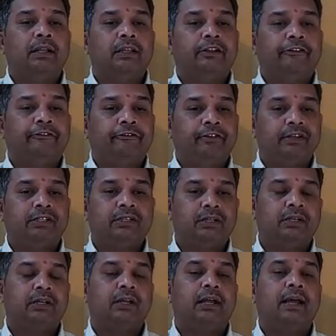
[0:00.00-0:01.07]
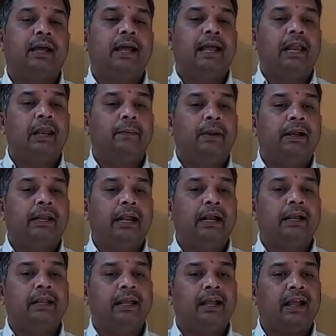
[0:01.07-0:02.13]
The first element I
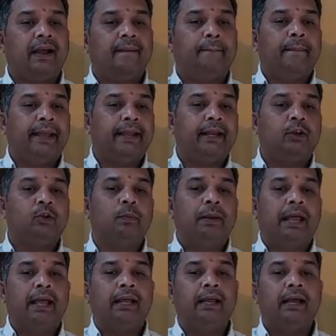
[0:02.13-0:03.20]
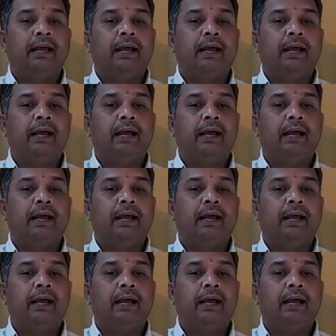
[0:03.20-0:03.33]
will take, make it to blank,